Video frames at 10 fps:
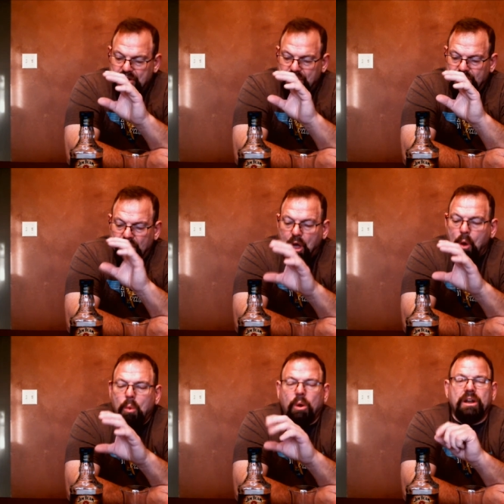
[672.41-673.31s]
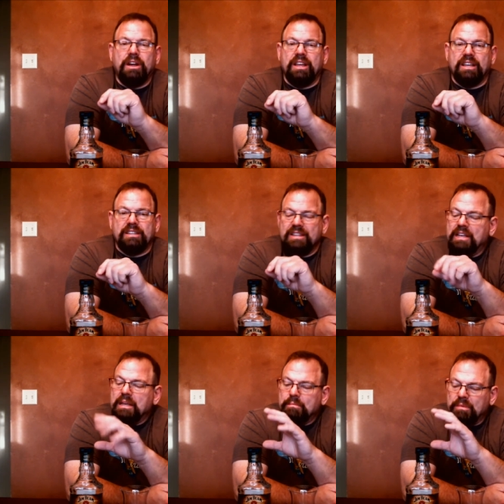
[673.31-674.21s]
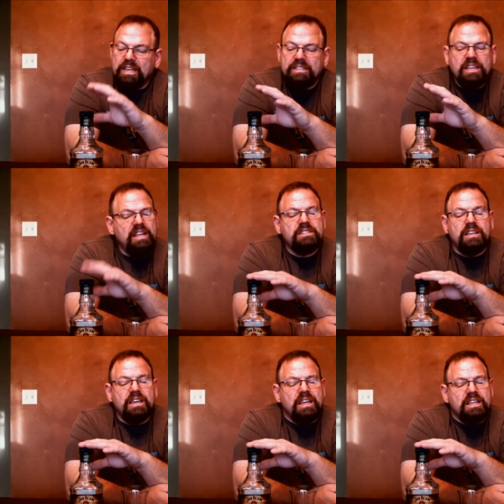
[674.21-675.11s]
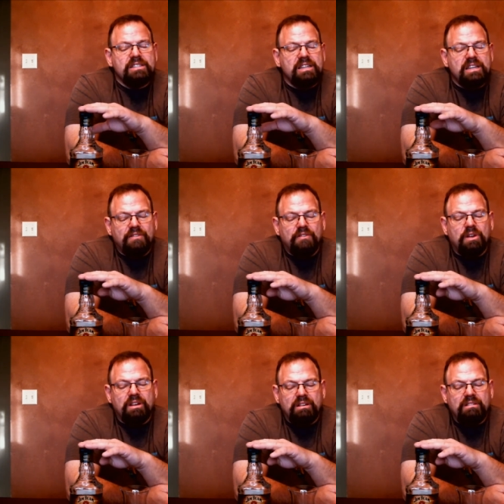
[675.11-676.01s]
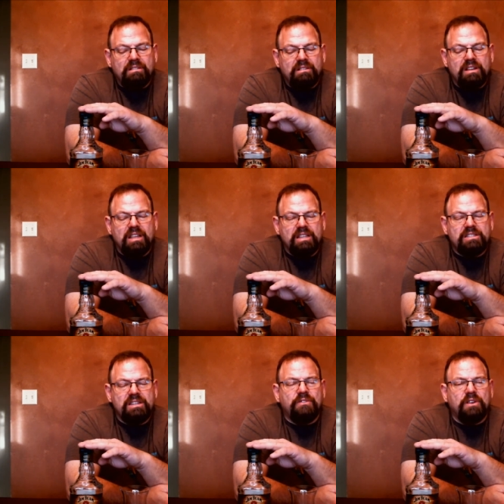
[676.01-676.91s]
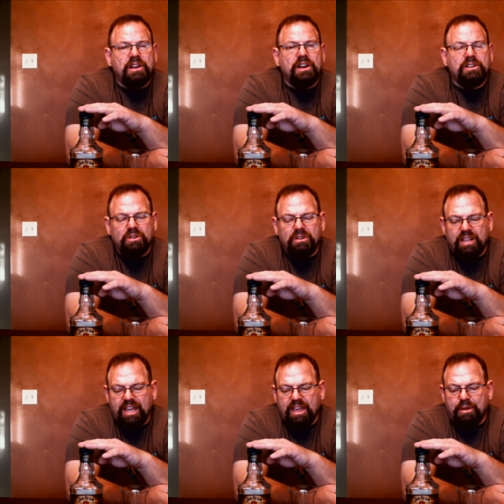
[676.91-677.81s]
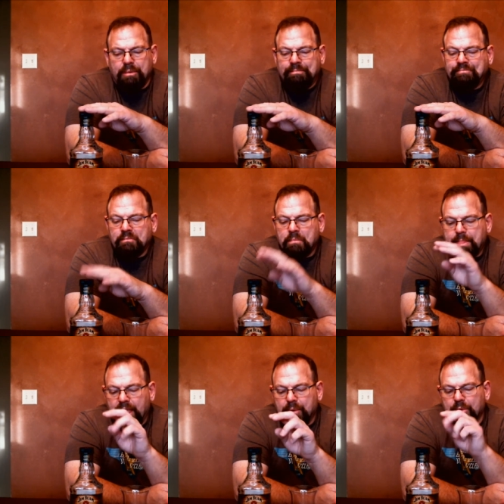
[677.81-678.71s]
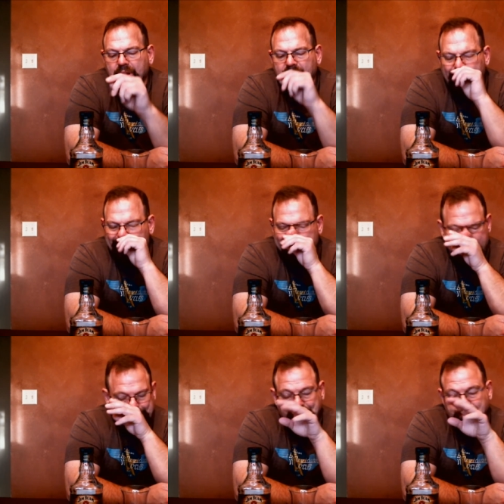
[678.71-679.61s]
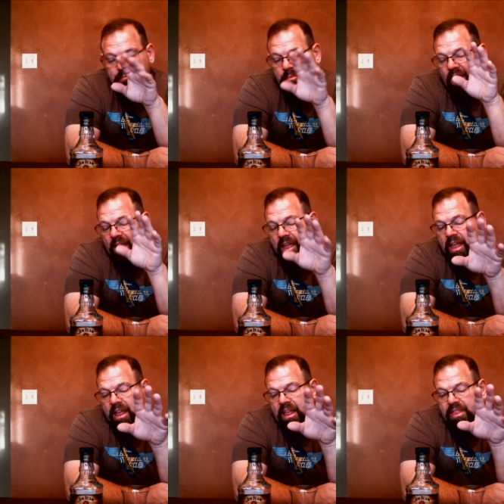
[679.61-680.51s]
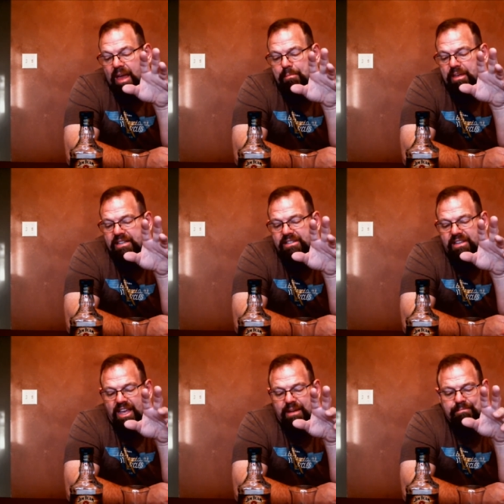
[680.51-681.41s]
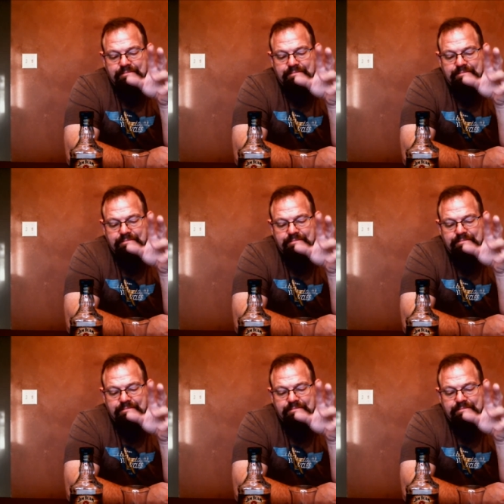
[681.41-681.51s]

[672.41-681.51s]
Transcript: know what it is. Because it is it is a different it's a different character altogether. It really is. That being said,